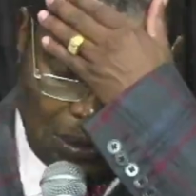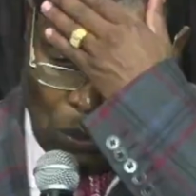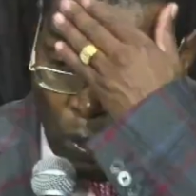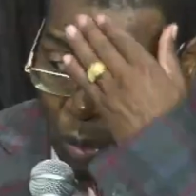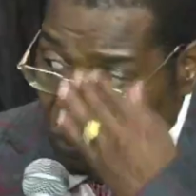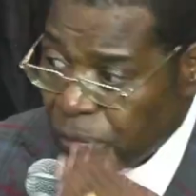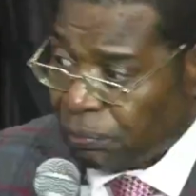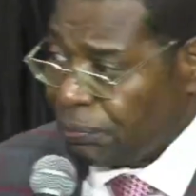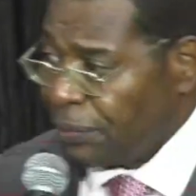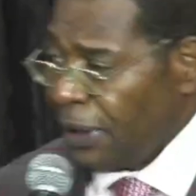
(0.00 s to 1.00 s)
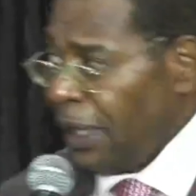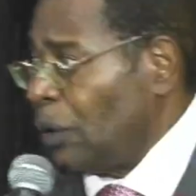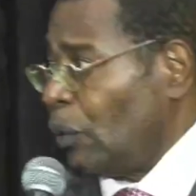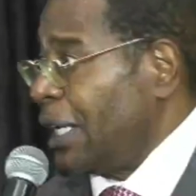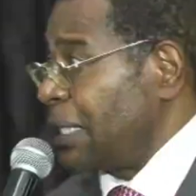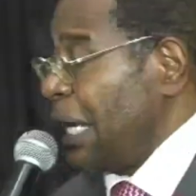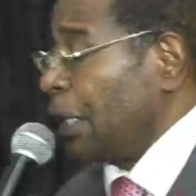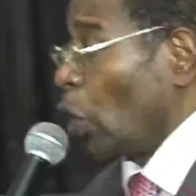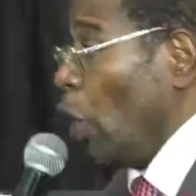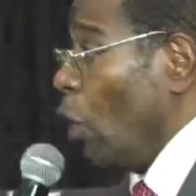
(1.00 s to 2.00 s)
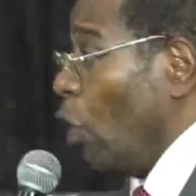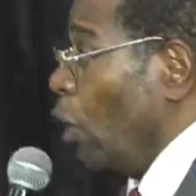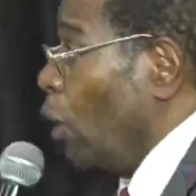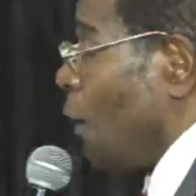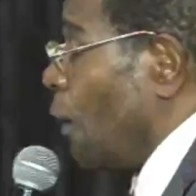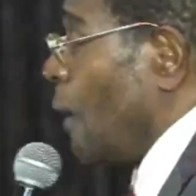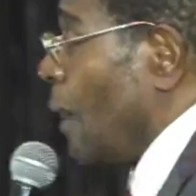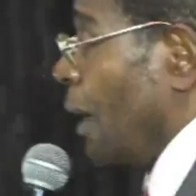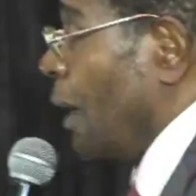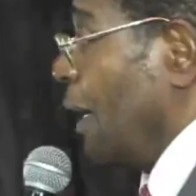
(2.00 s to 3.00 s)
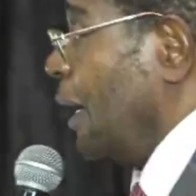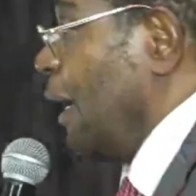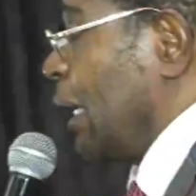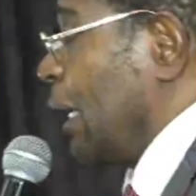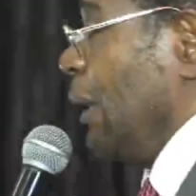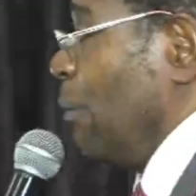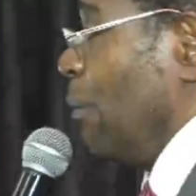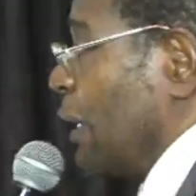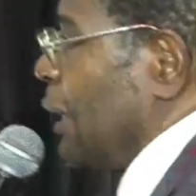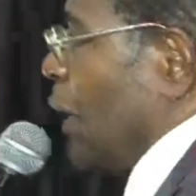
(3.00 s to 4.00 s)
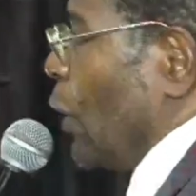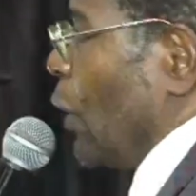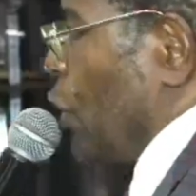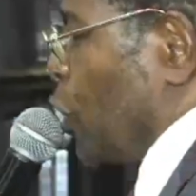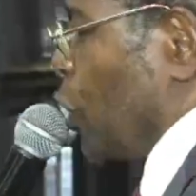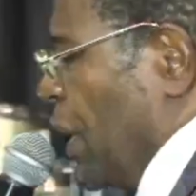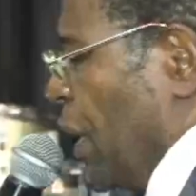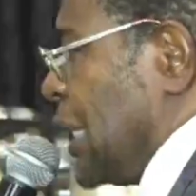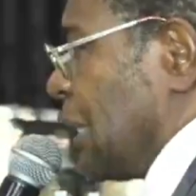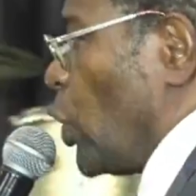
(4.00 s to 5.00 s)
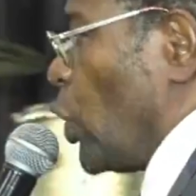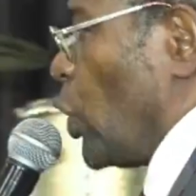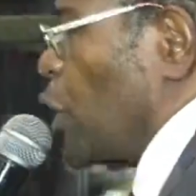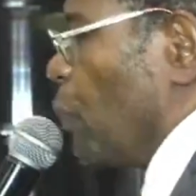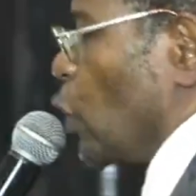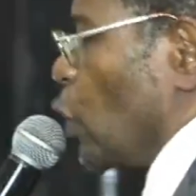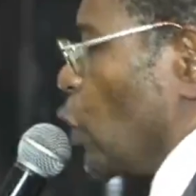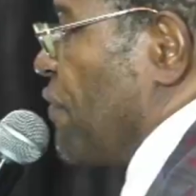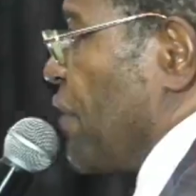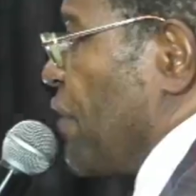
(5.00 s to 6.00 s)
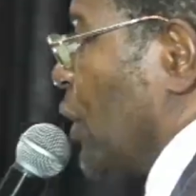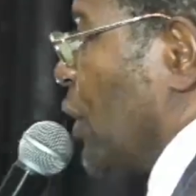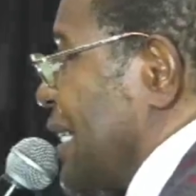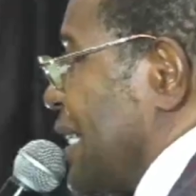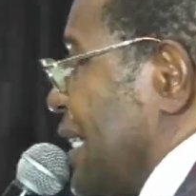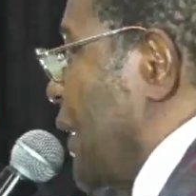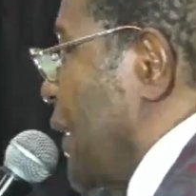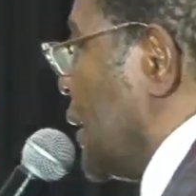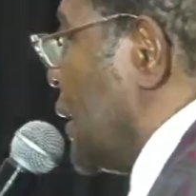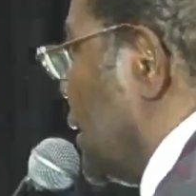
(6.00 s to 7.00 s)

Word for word: Whoa. And when he said no, eh, remember that the Holy Spirit doesn't always speak to everybody the same thing.